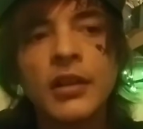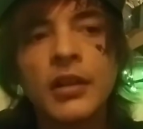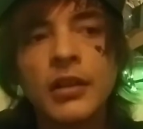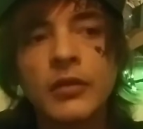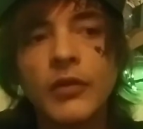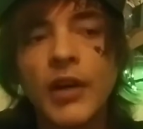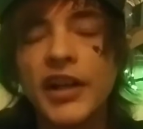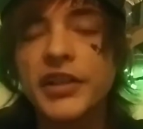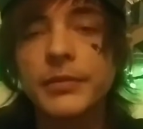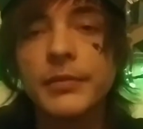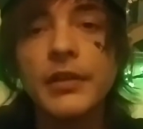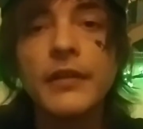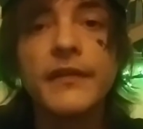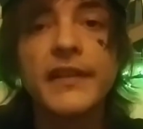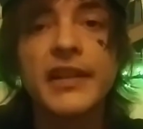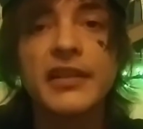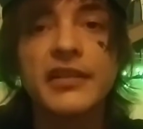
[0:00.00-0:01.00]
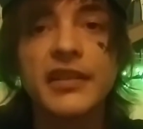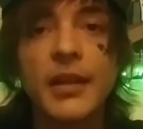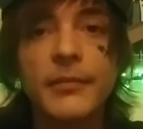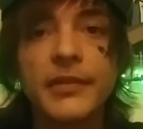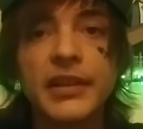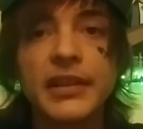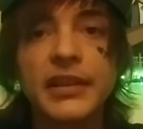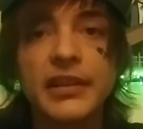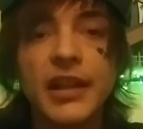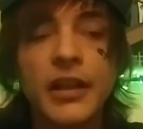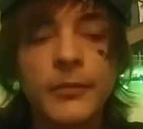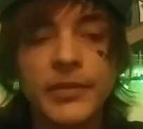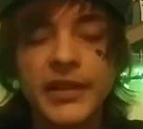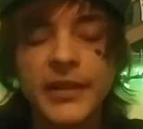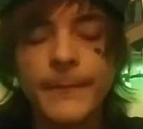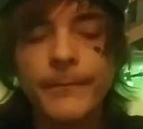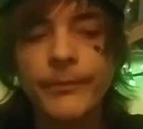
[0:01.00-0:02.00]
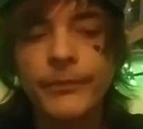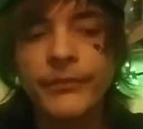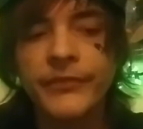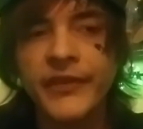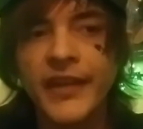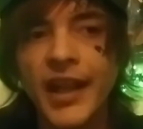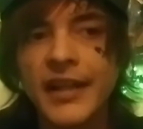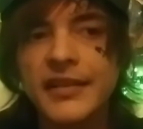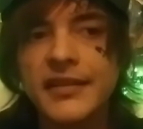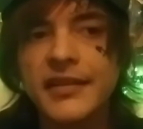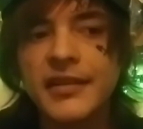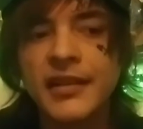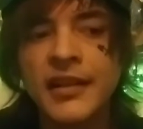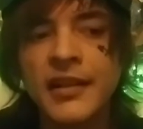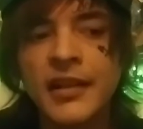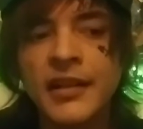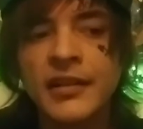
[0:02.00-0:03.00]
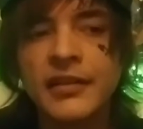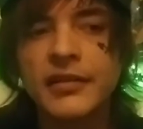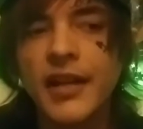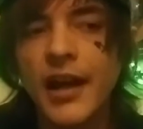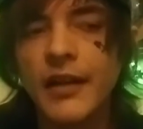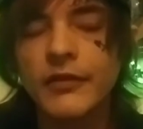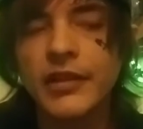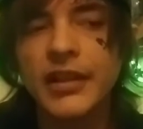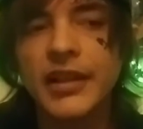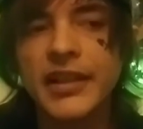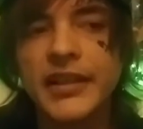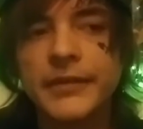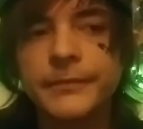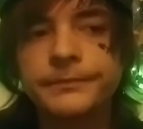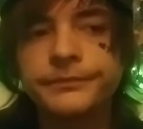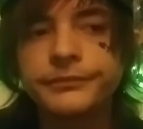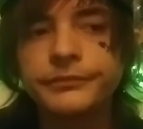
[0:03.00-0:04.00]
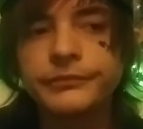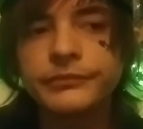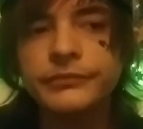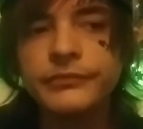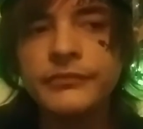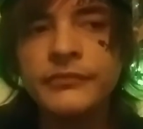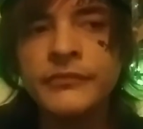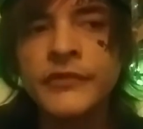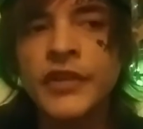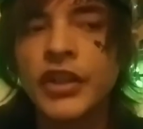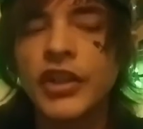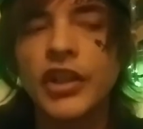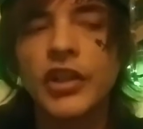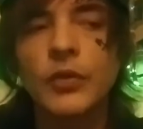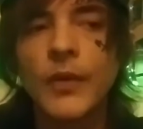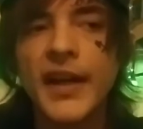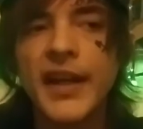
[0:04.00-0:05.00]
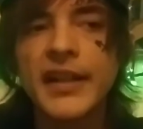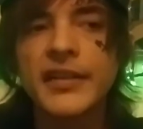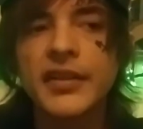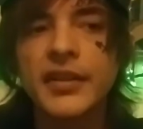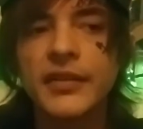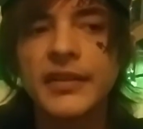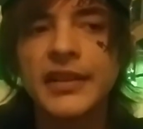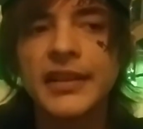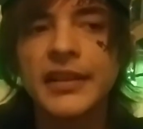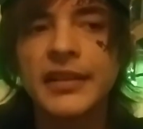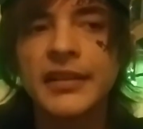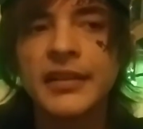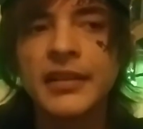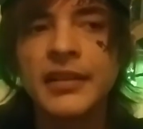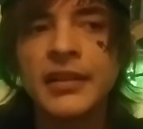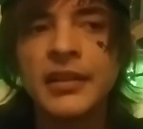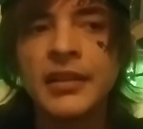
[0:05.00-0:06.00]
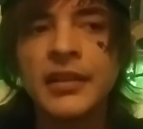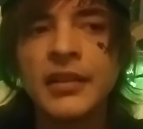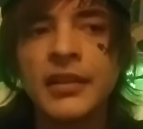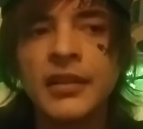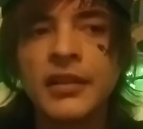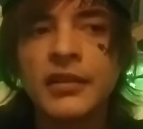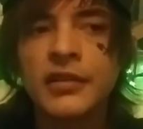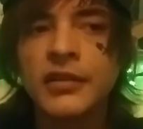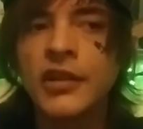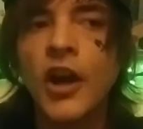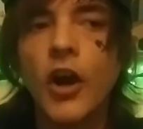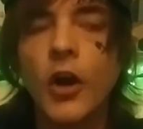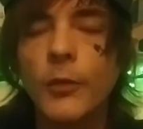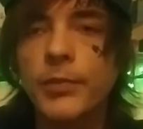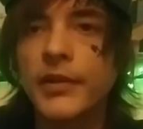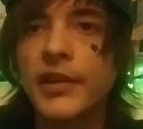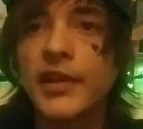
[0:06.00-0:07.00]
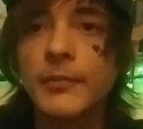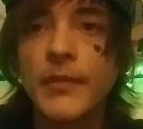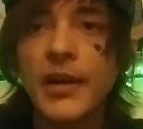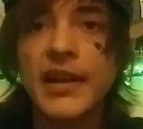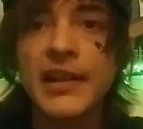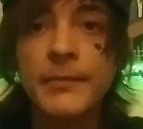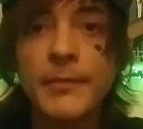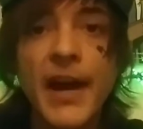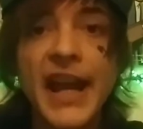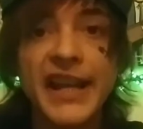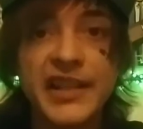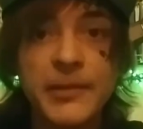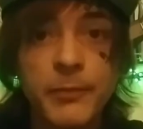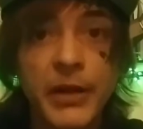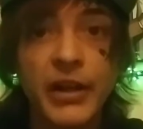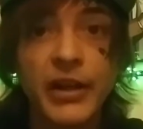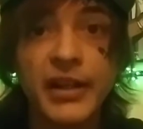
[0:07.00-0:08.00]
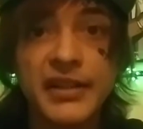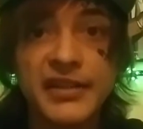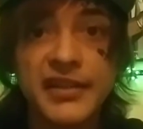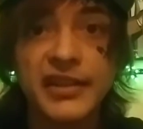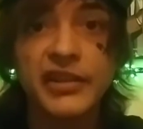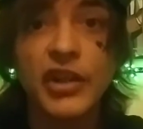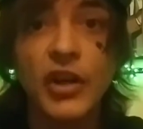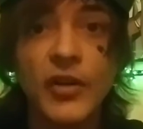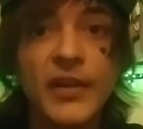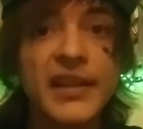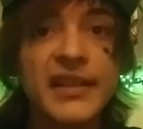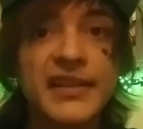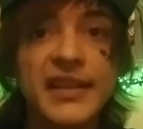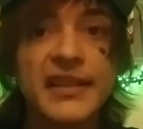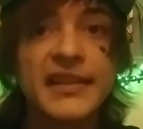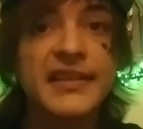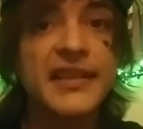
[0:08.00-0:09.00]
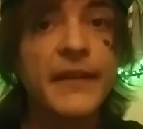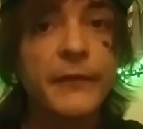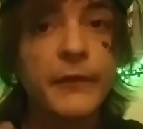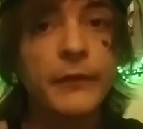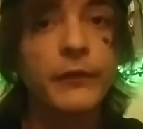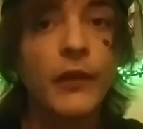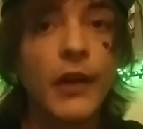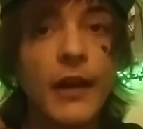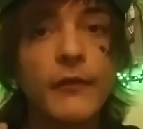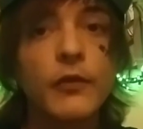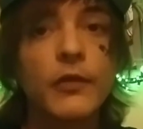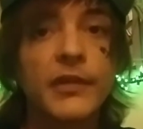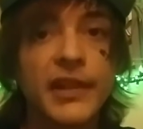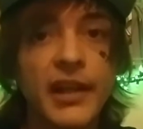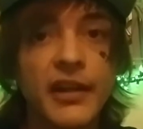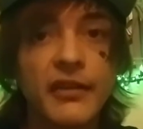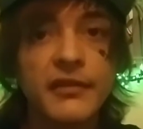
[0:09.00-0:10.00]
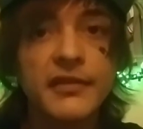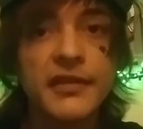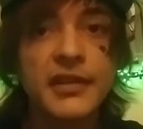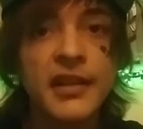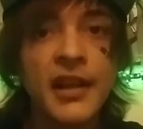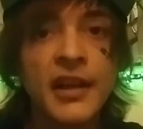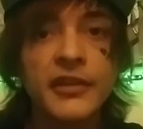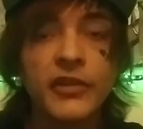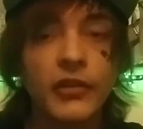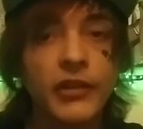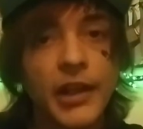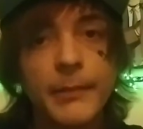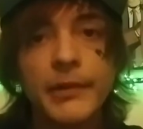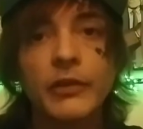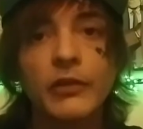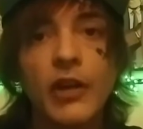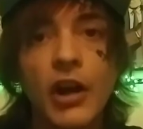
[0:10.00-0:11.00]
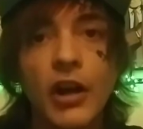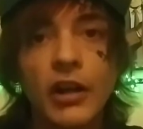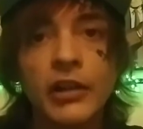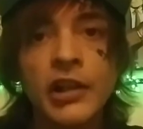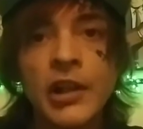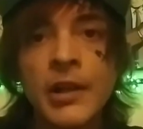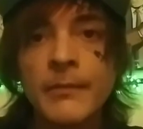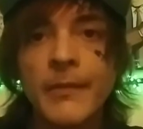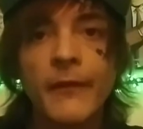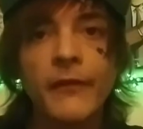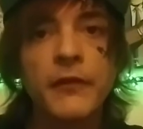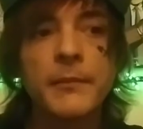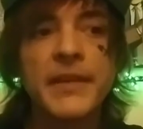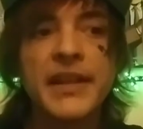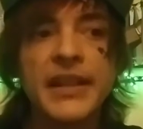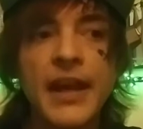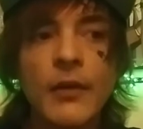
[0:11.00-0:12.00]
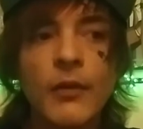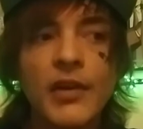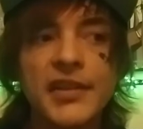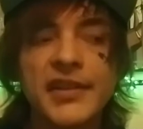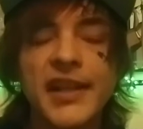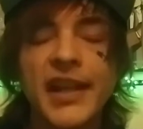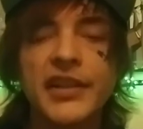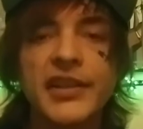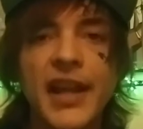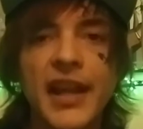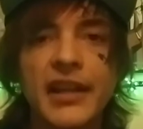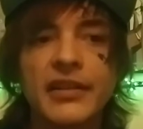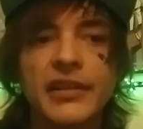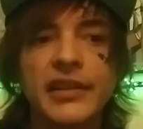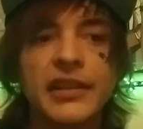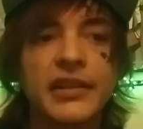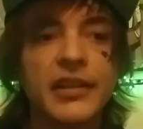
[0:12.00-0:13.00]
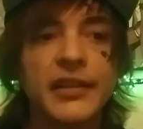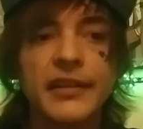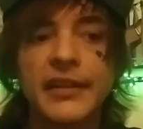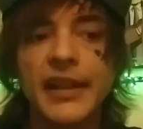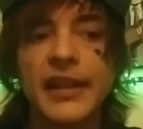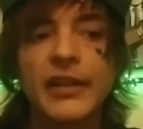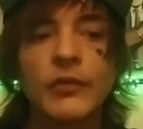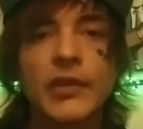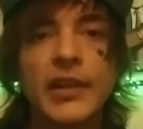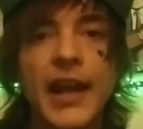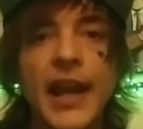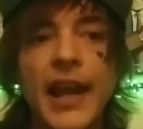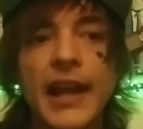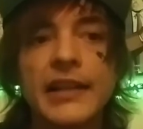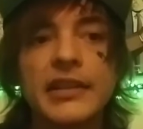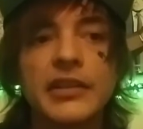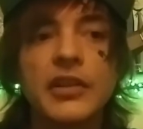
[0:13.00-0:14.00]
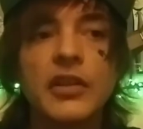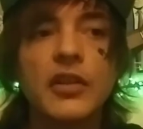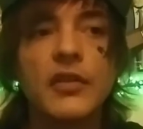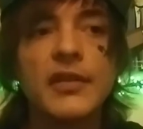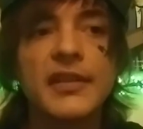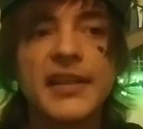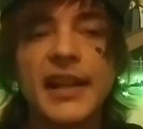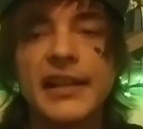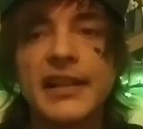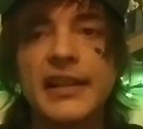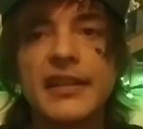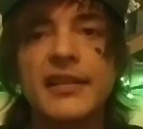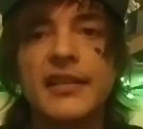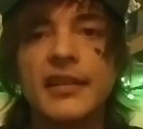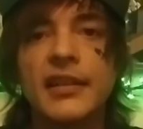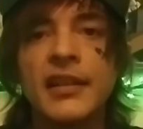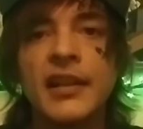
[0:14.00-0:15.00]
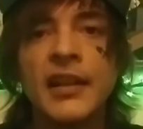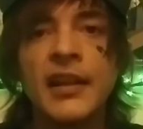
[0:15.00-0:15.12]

watch a movie or something, but that's not really a good way to cope in my experience. It's different for everyone else. Don't get me wrong, but for me that wasn't exactly a good thing. What I had to do was I needed to